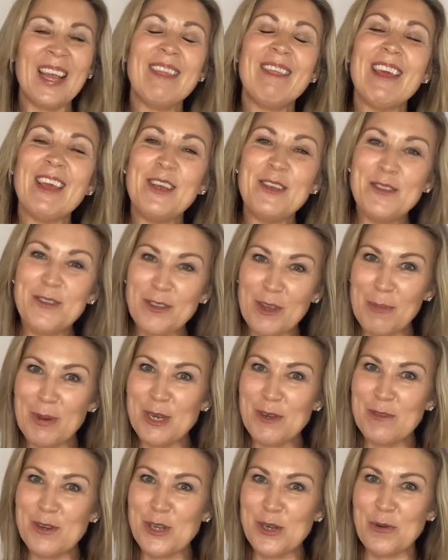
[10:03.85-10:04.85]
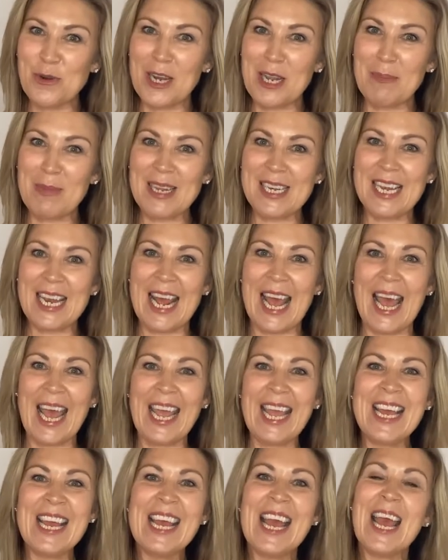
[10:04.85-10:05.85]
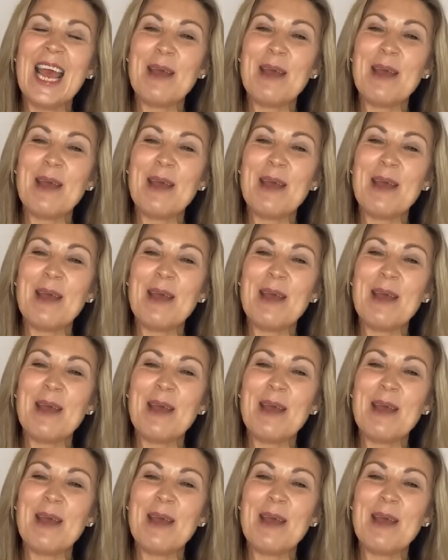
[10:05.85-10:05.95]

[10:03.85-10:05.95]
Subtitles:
Thank you so much for joining me today.